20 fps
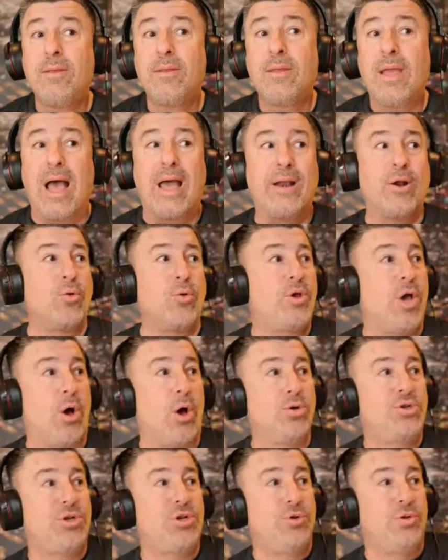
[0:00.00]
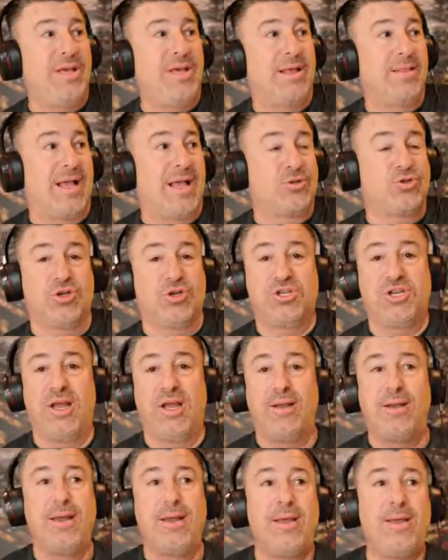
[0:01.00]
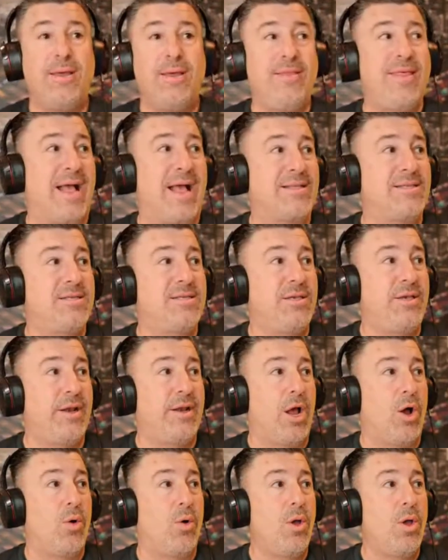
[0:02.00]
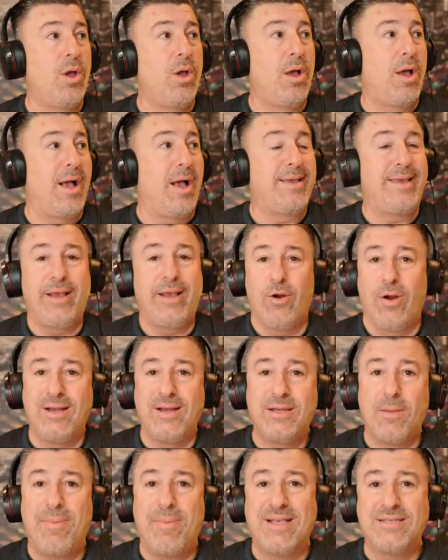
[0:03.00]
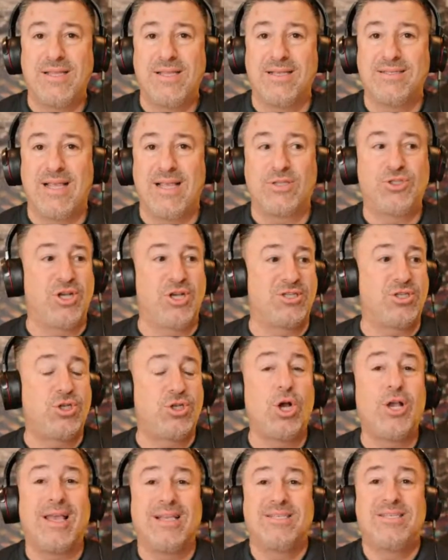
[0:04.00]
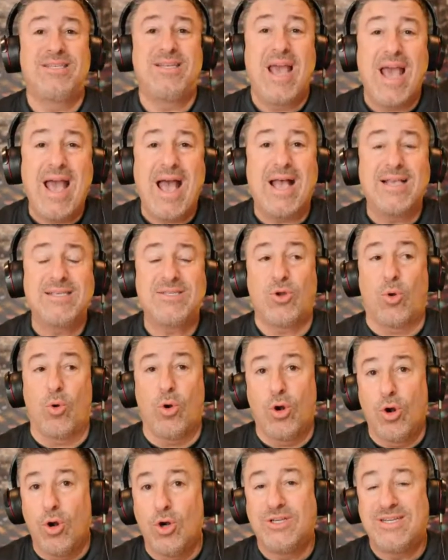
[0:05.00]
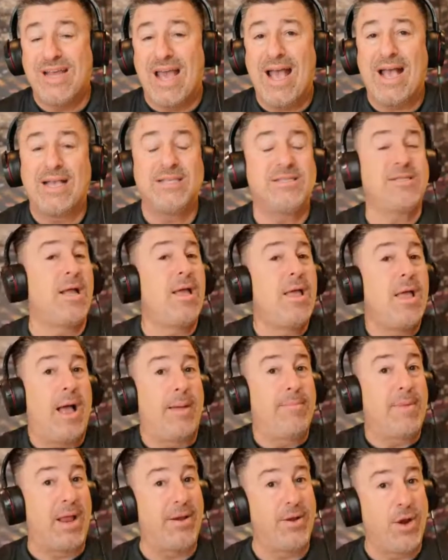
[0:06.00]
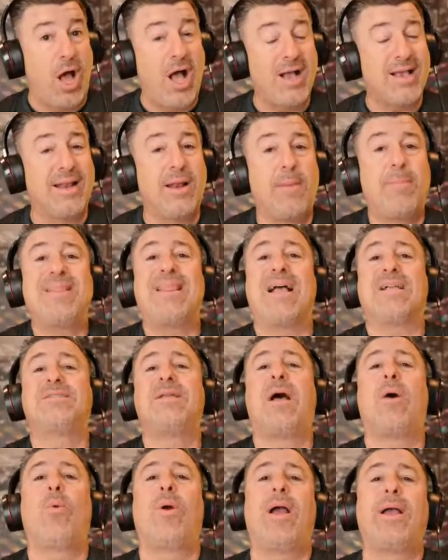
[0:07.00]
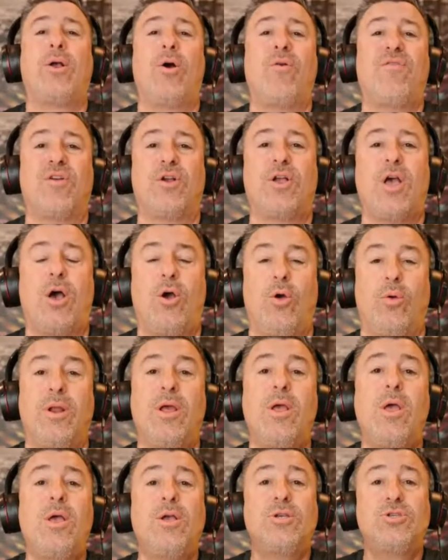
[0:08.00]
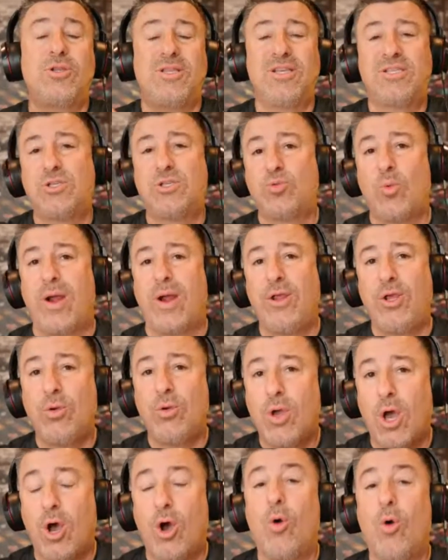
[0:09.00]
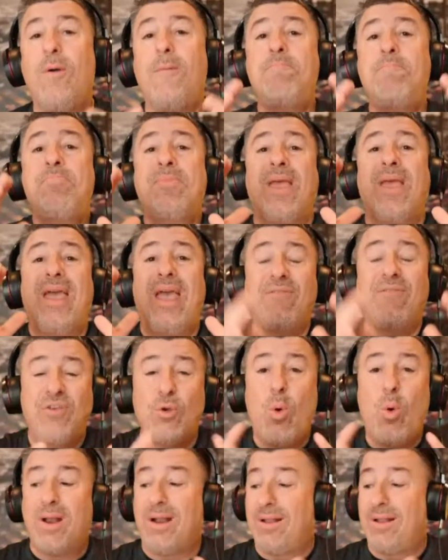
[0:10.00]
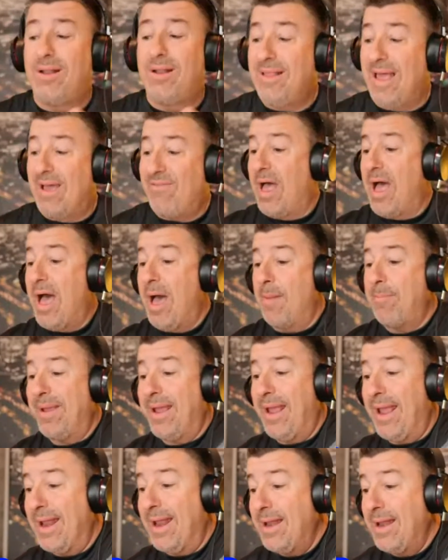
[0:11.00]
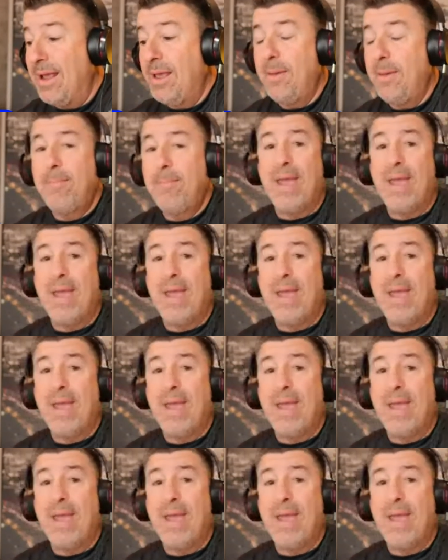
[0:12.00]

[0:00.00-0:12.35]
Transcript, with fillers: I don't go to the electrician that's, you know, a year into business that just took his test or her test. I'm not knocking him, but that's not where I go for code. So this is where you go if you want to level up in